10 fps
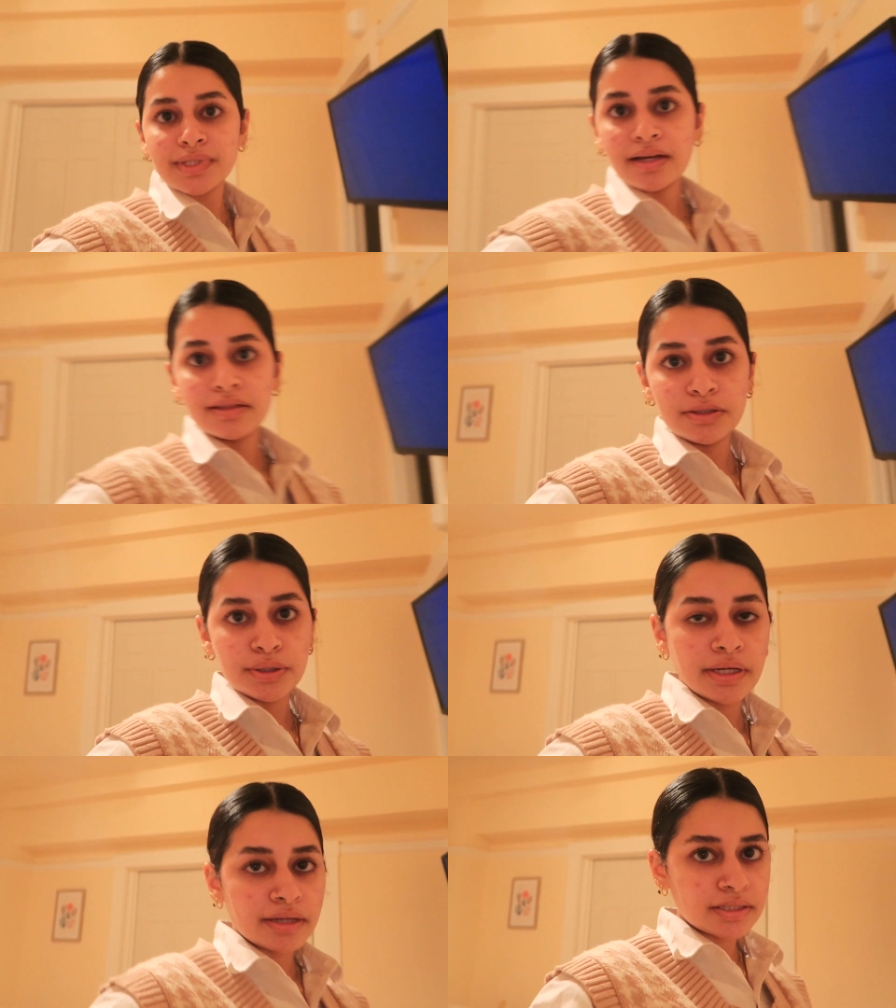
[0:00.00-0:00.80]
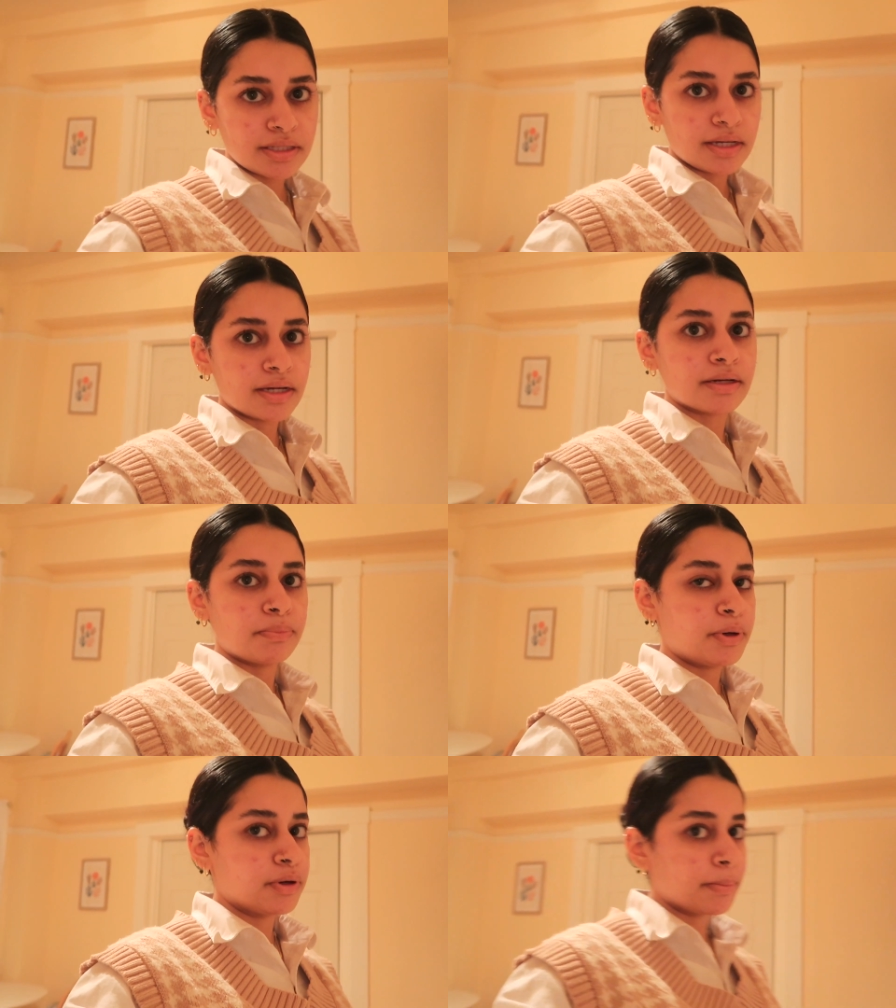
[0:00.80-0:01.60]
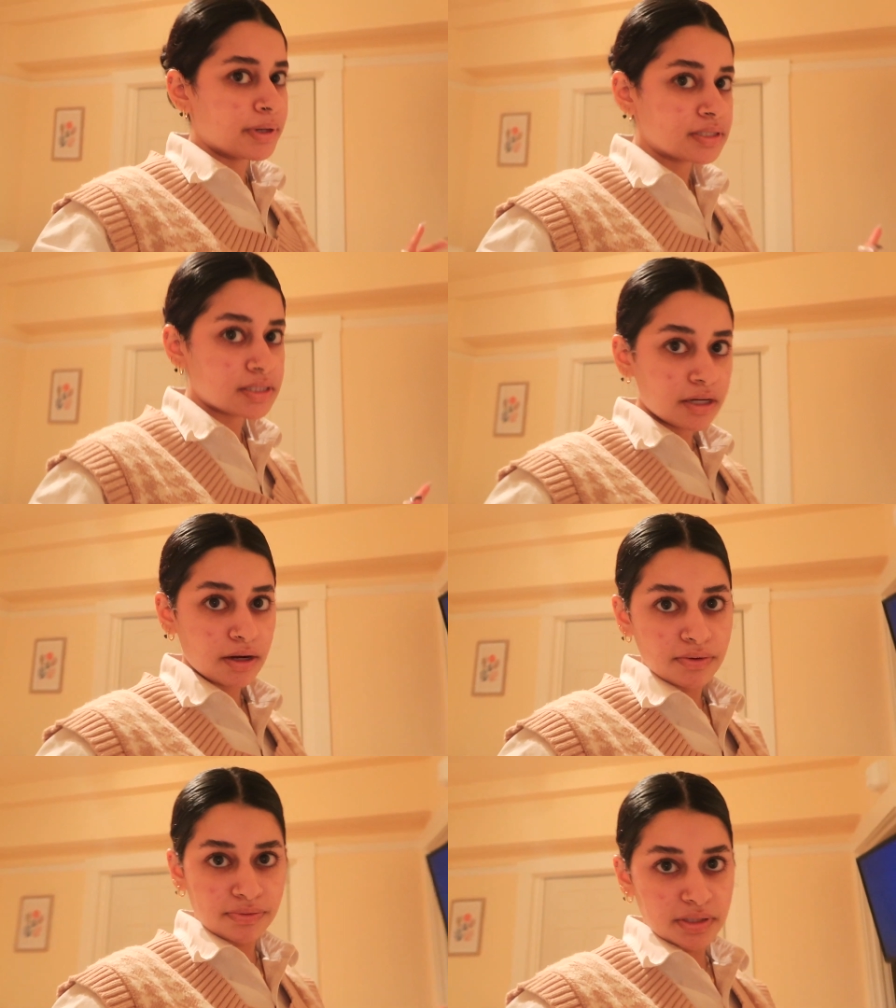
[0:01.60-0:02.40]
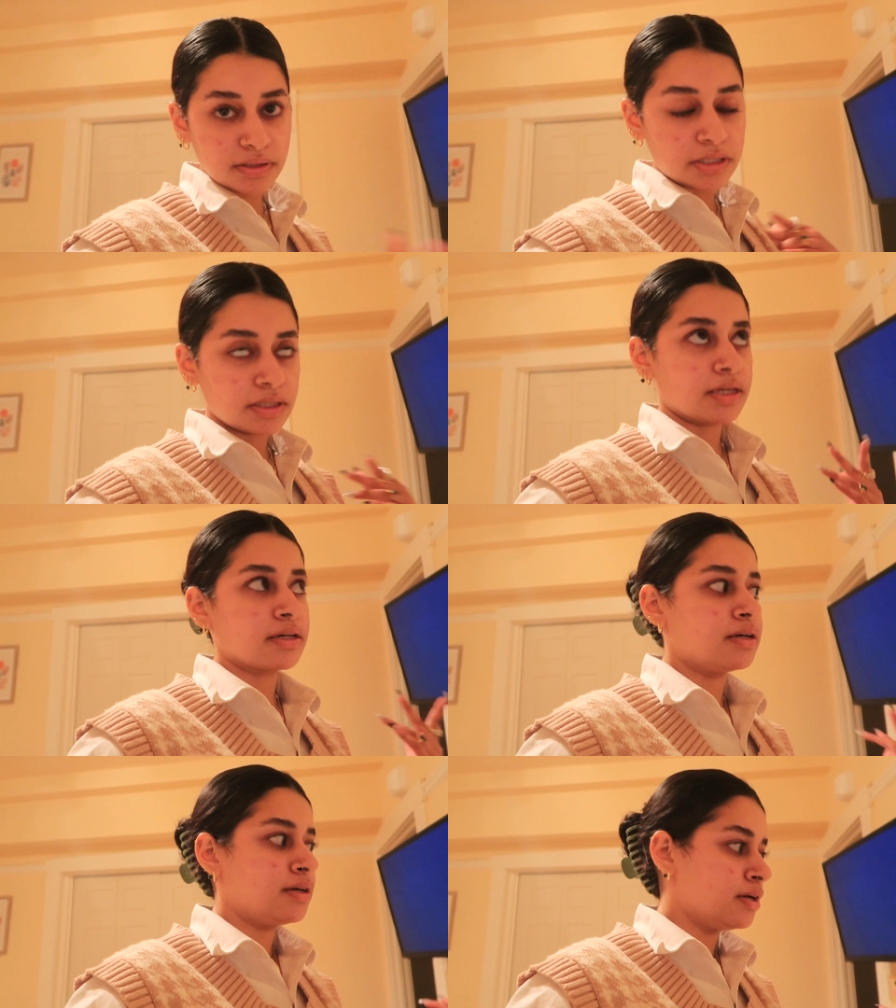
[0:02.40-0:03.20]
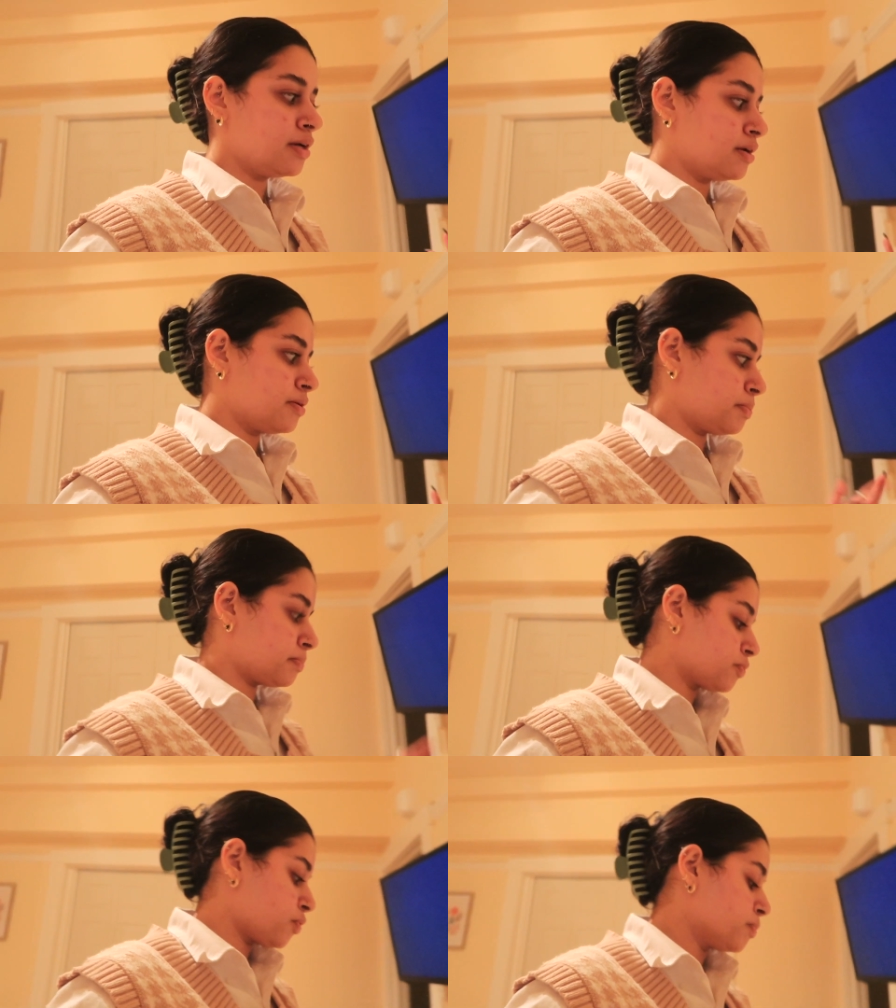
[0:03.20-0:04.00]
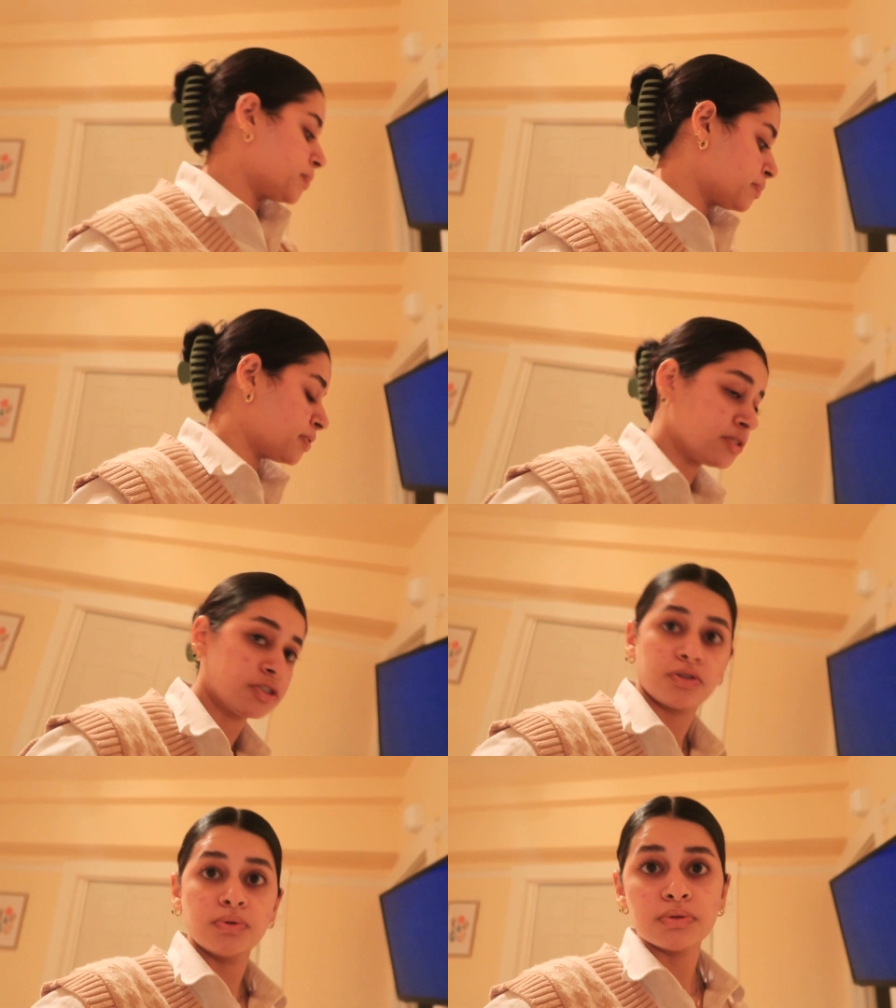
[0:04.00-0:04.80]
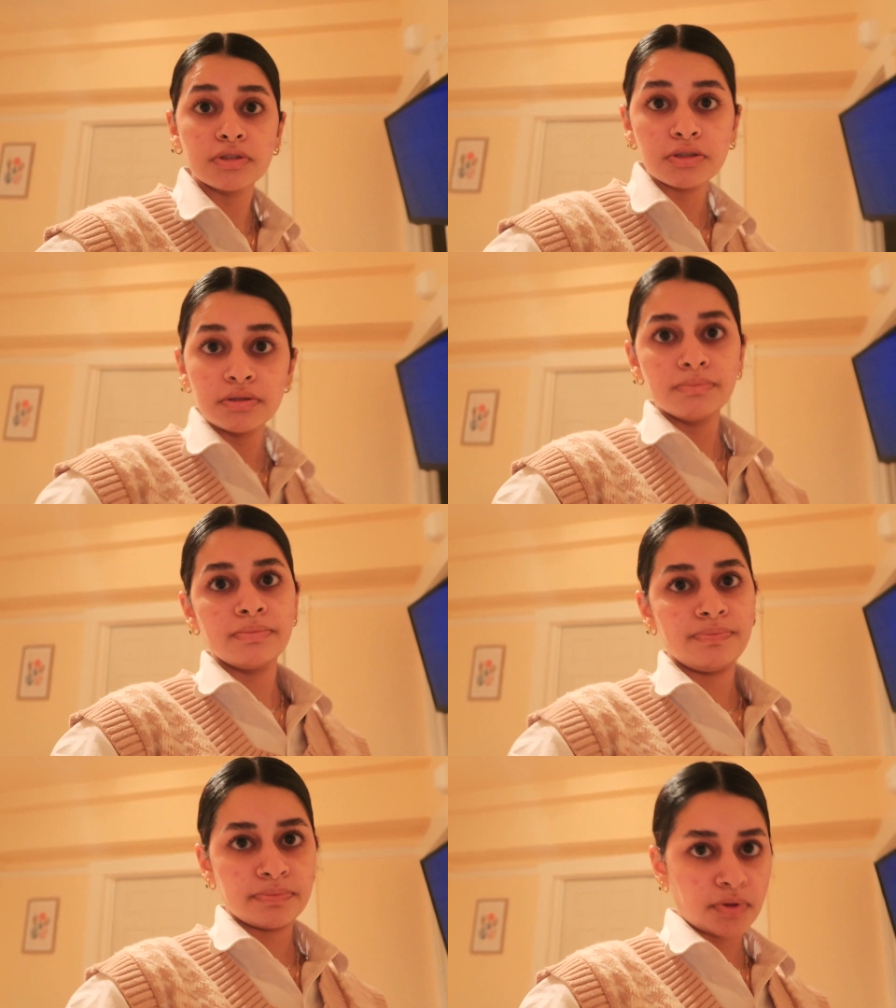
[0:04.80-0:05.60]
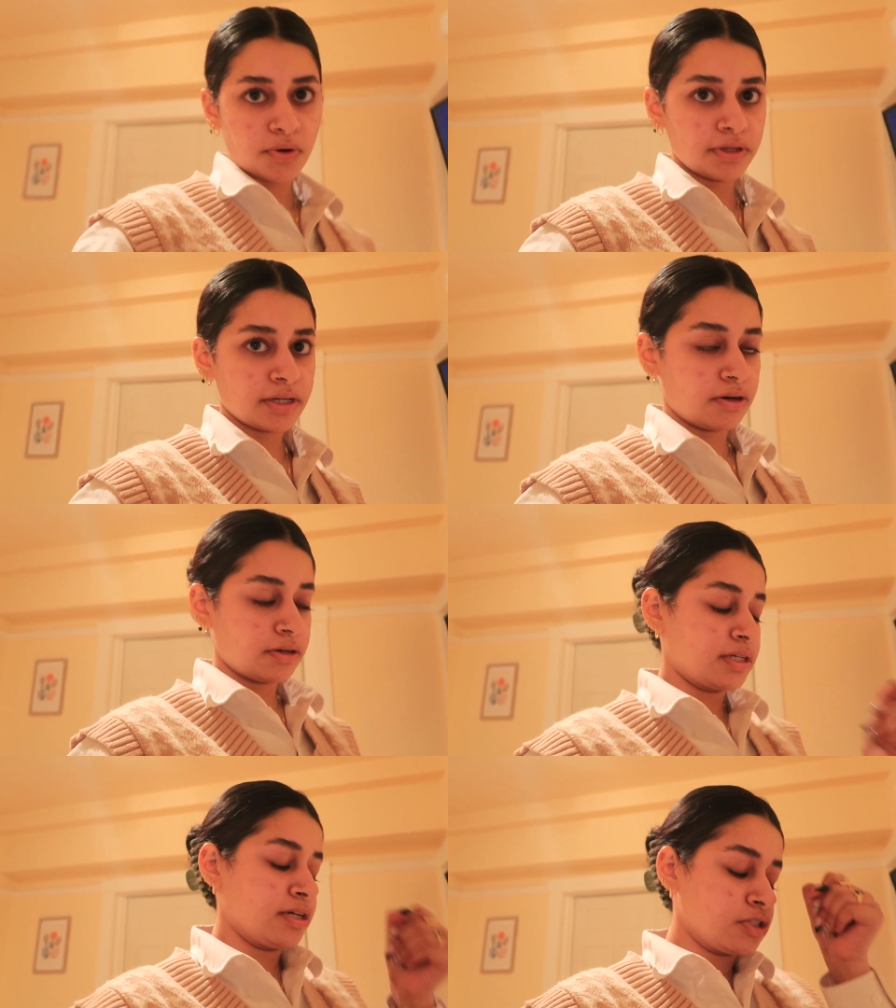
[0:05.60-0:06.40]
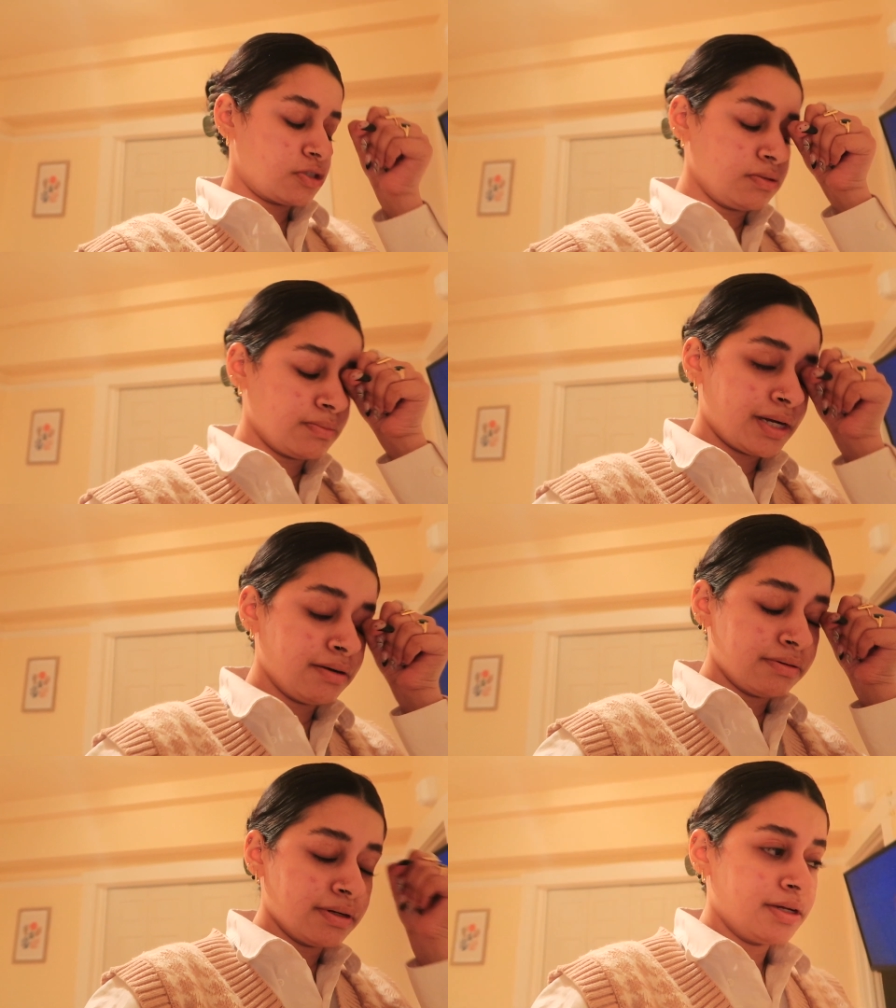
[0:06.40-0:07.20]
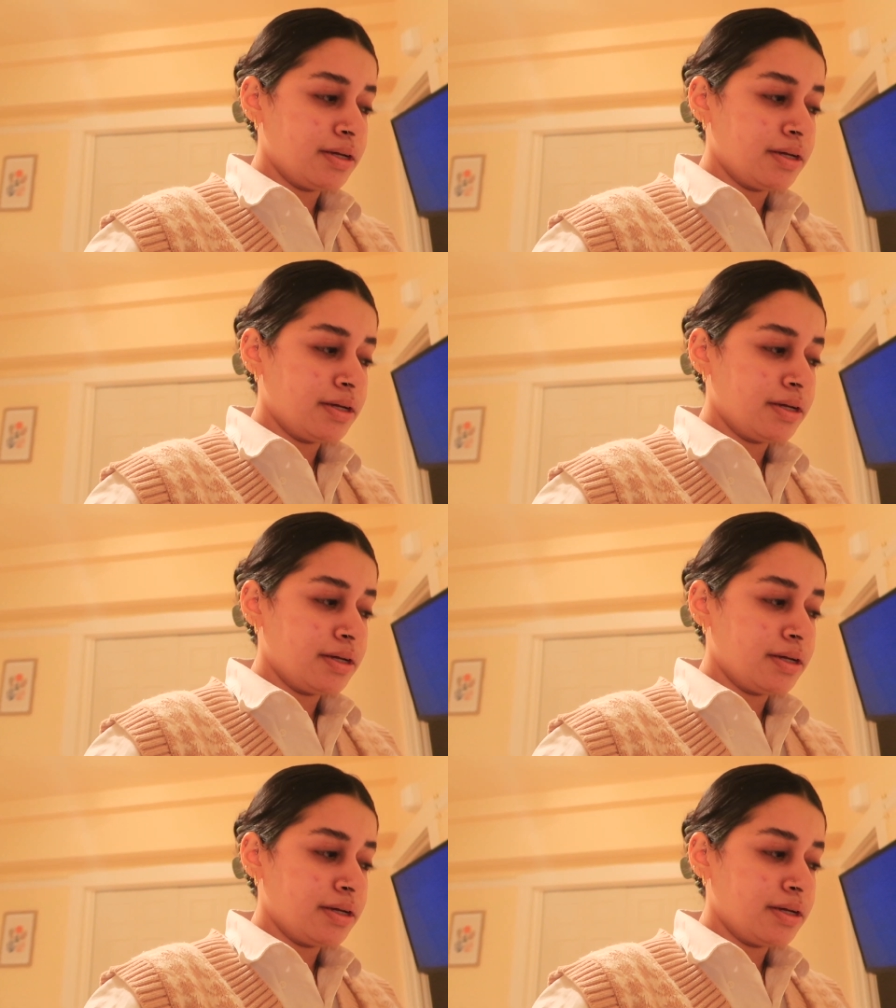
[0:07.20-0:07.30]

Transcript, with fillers: I literally had to like put my stuff into like well my brother's old room or like our guest room now